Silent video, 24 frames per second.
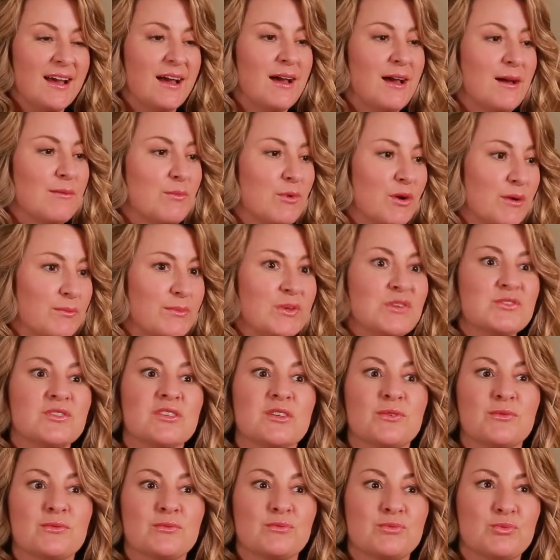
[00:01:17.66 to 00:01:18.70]
um, where
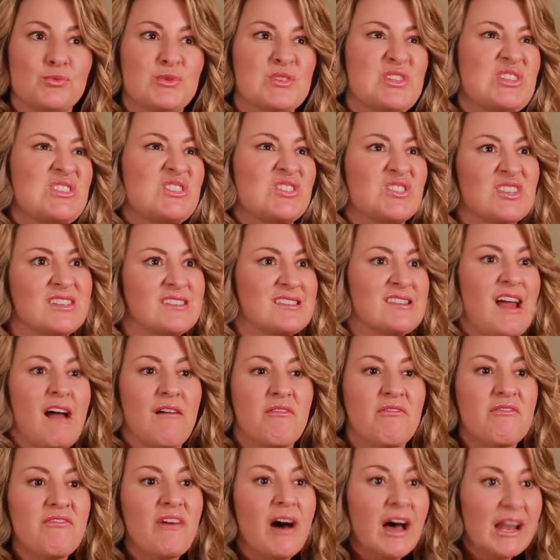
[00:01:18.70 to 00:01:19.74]
music was just not
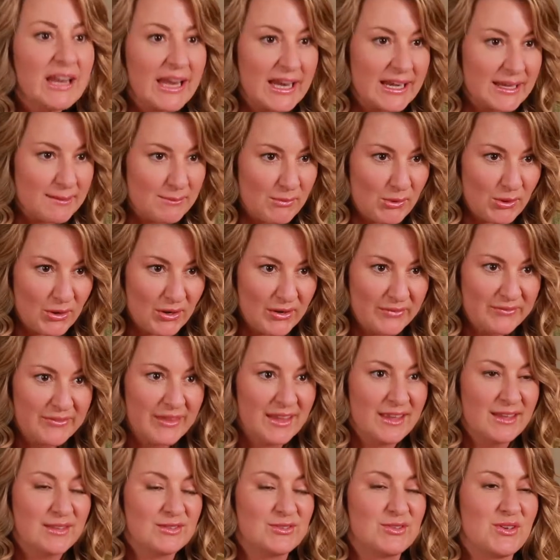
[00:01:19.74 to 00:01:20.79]
fun anymore.
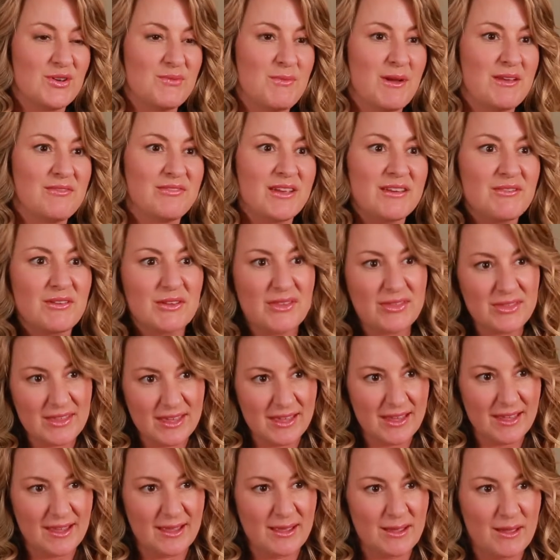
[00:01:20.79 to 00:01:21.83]
So my favorite
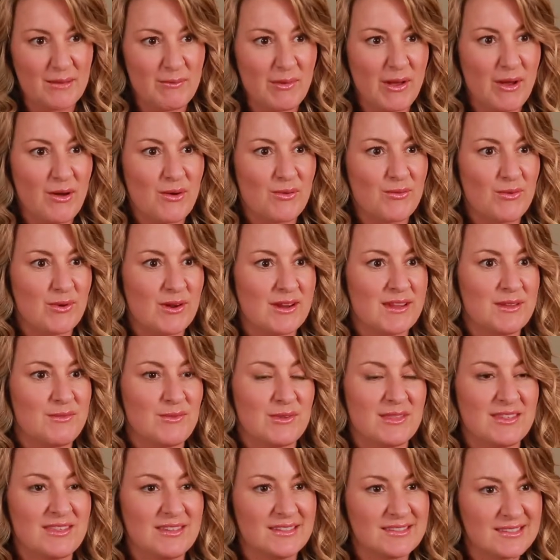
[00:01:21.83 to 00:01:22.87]
thing about working
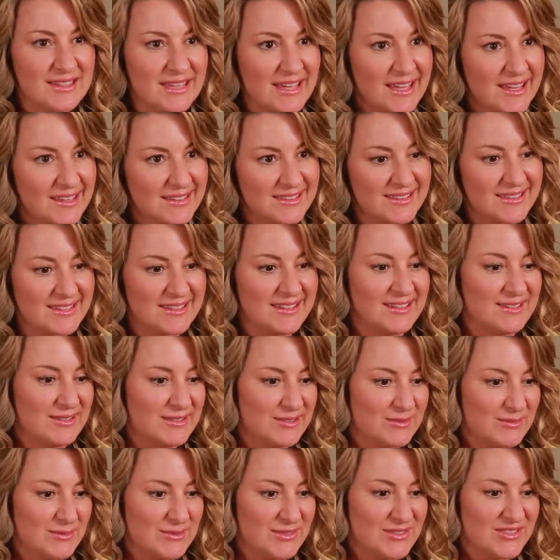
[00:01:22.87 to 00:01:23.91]
with these kids
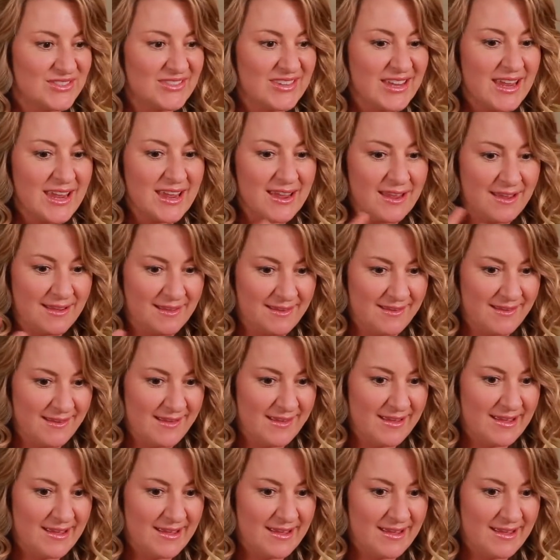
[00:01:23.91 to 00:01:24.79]
is seeing